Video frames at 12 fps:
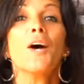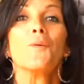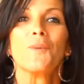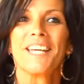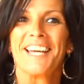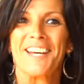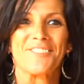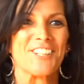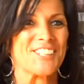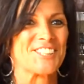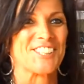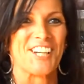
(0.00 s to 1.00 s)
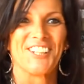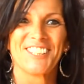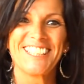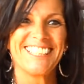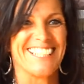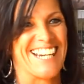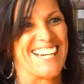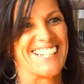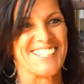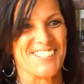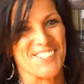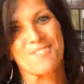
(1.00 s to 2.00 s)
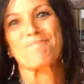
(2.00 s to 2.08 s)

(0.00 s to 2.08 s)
We have the Charlie Daniels